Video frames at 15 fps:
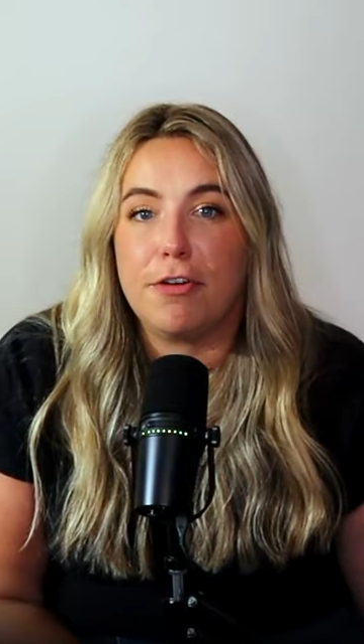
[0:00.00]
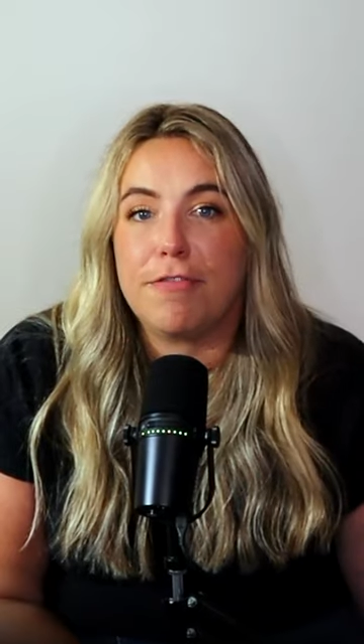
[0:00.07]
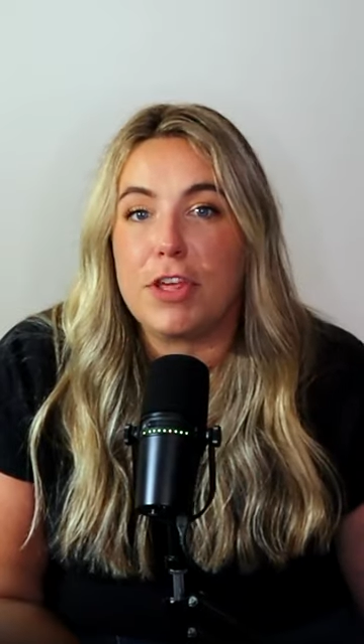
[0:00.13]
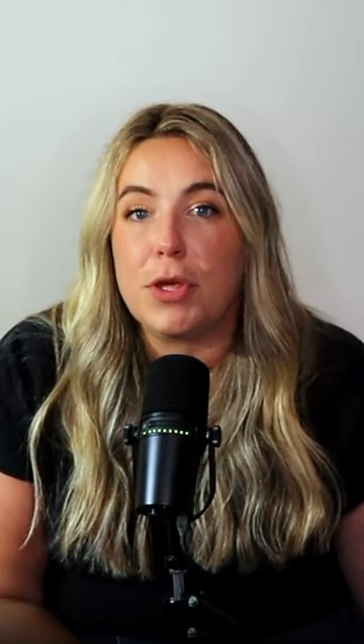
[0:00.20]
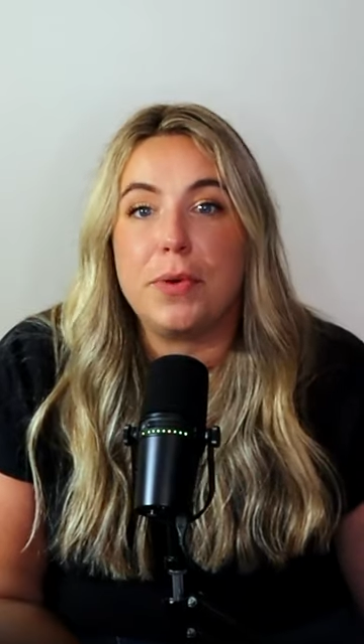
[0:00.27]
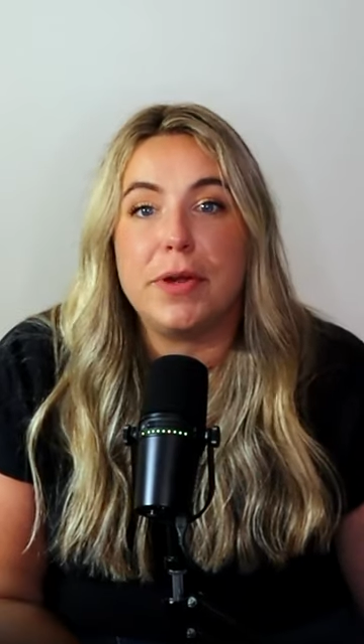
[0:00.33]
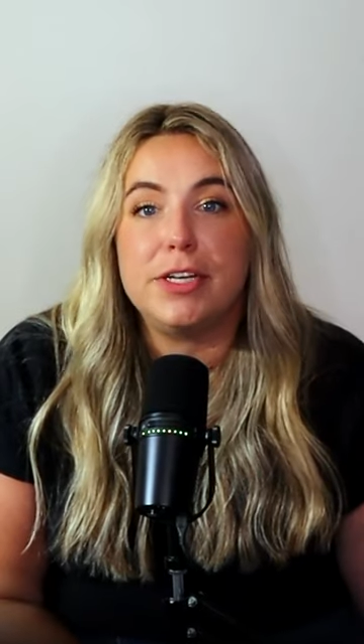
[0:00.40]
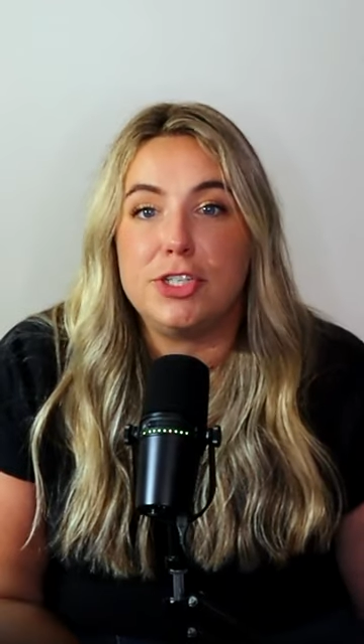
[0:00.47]

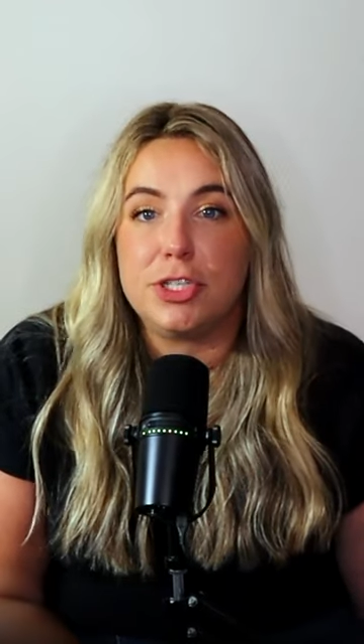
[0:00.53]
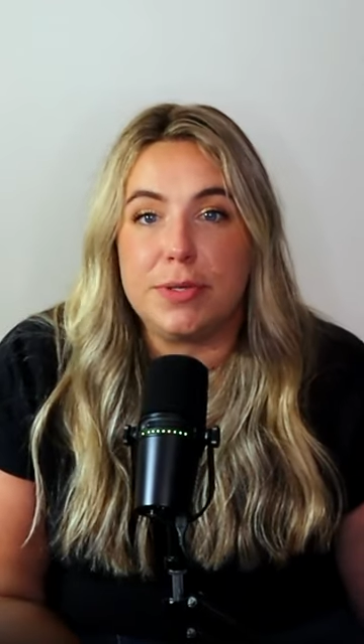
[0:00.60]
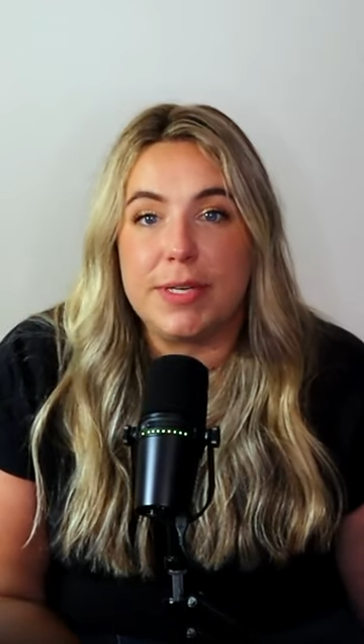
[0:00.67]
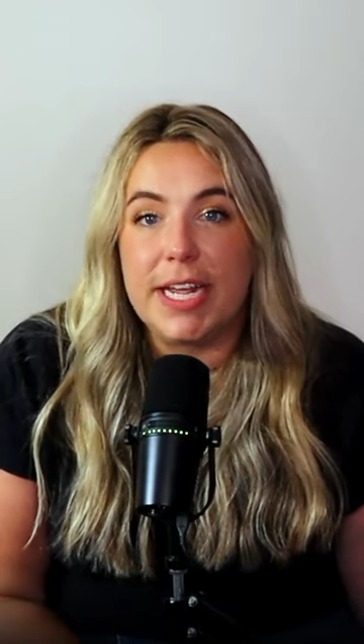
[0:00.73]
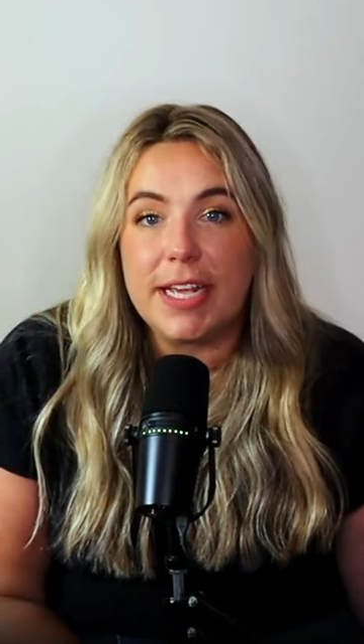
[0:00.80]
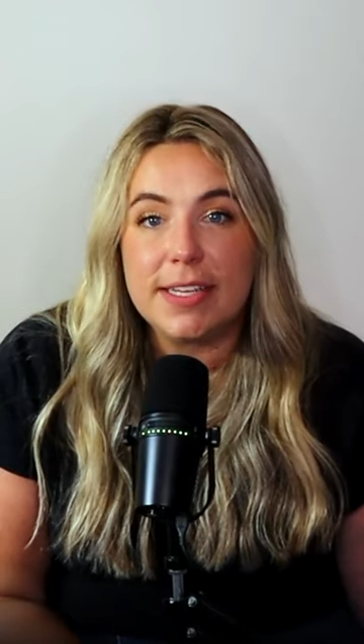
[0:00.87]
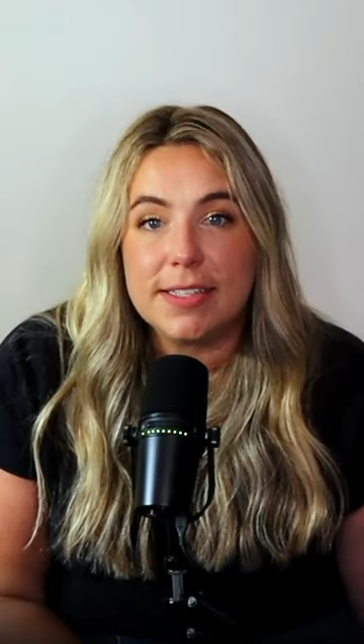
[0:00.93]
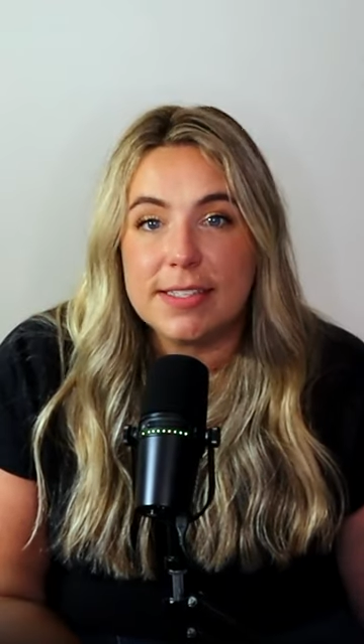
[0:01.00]
fewer
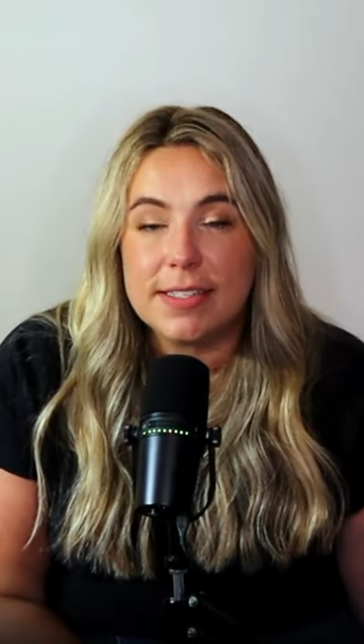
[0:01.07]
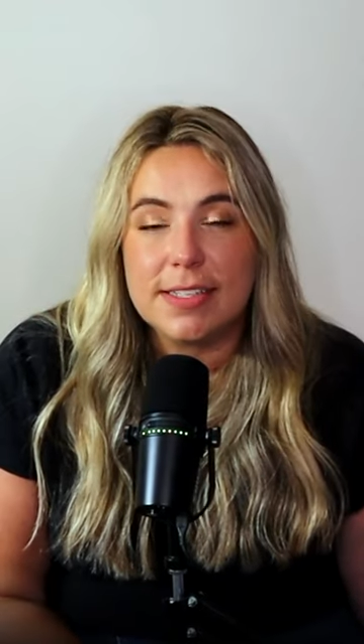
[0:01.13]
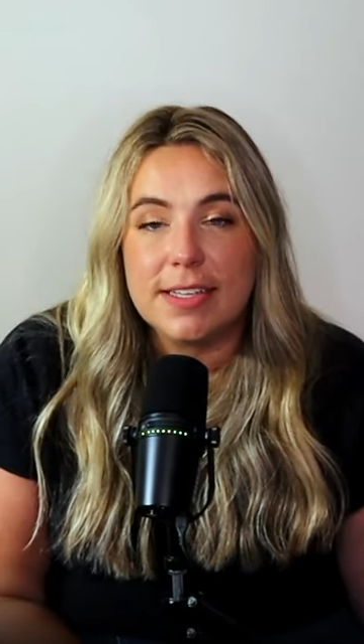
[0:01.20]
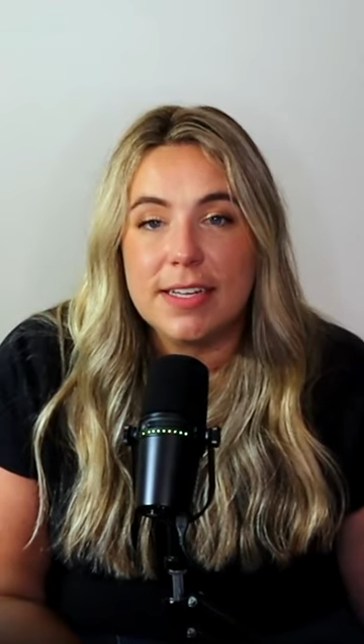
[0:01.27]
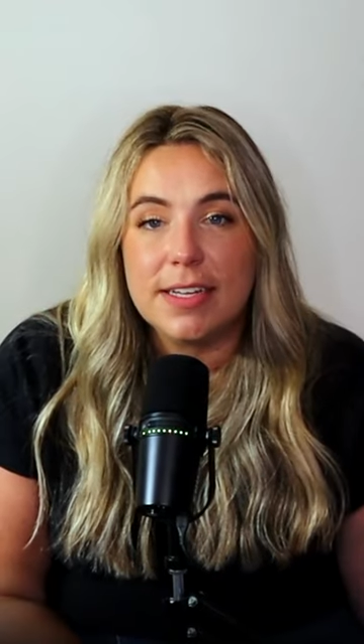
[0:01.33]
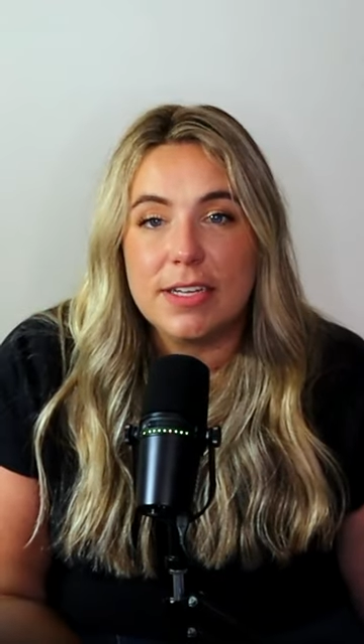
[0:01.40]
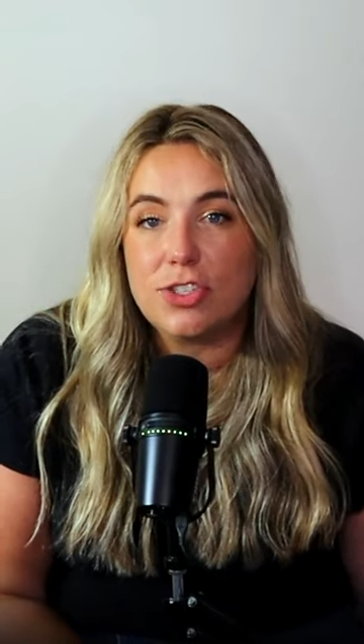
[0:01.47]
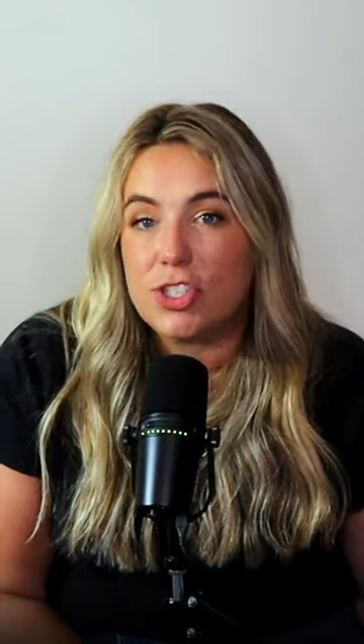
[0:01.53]
duties,
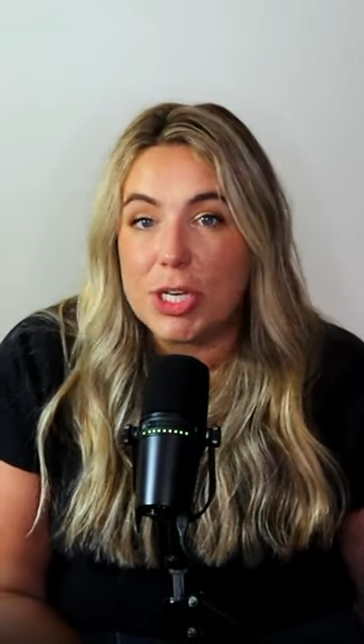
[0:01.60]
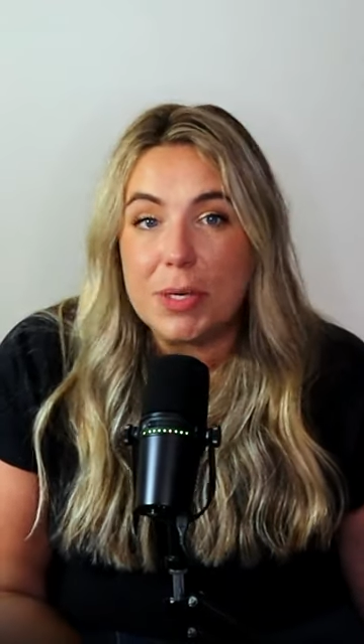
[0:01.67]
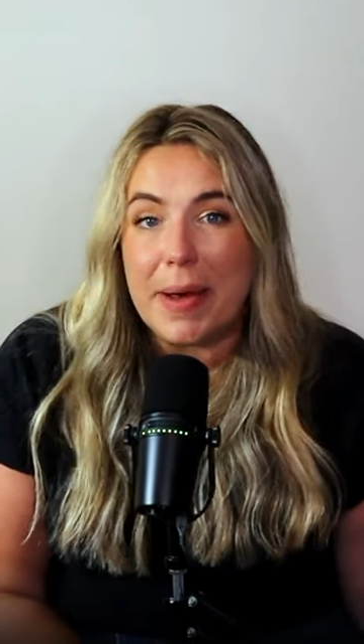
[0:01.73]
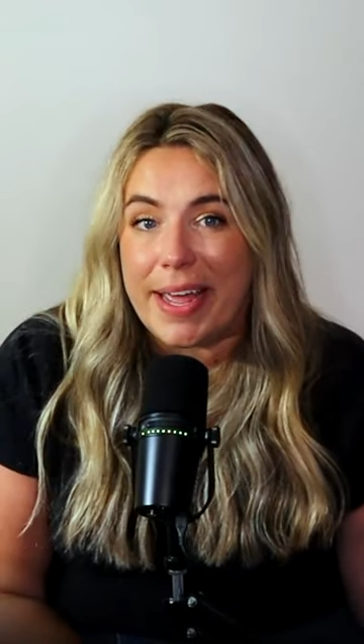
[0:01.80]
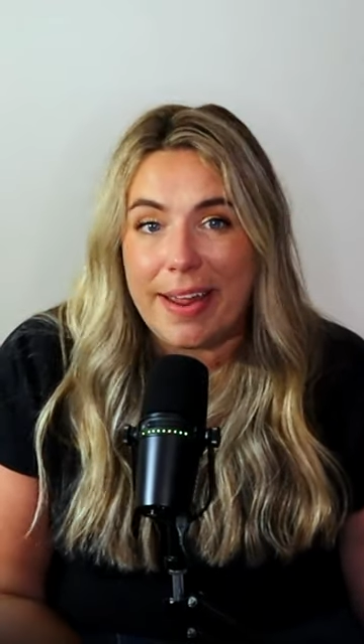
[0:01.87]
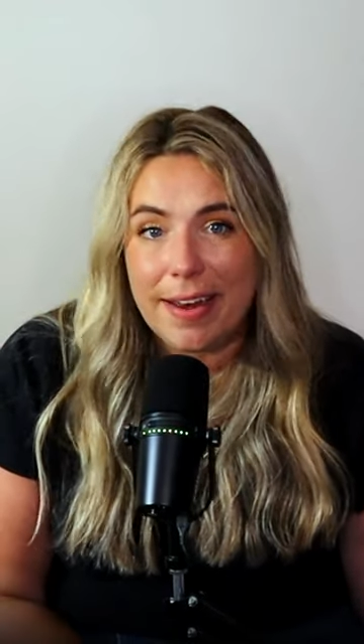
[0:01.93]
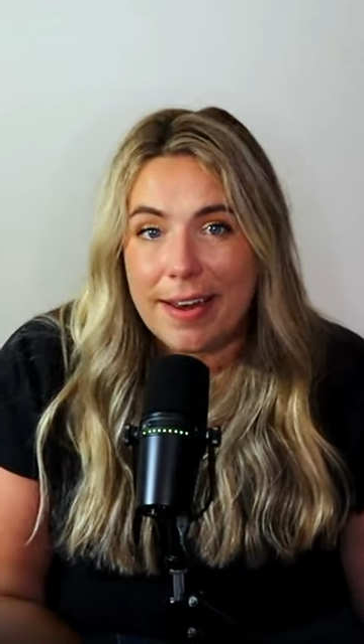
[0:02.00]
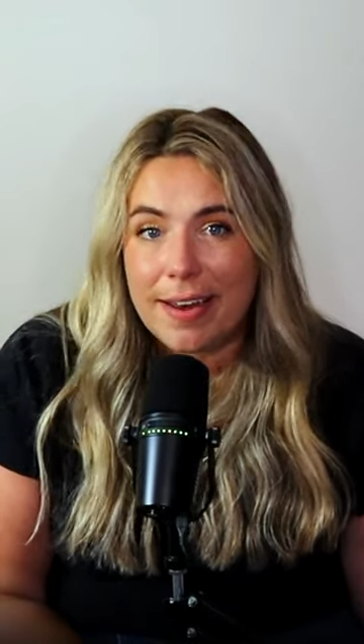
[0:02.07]
do
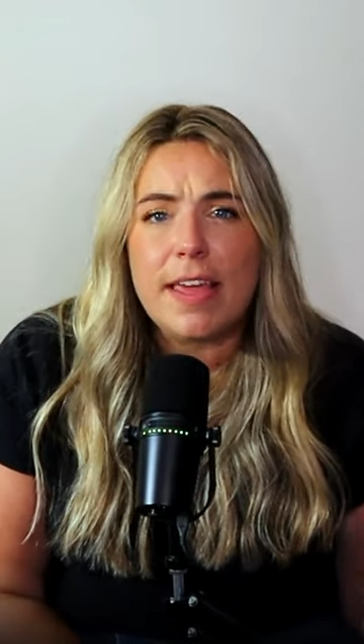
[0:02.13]
it.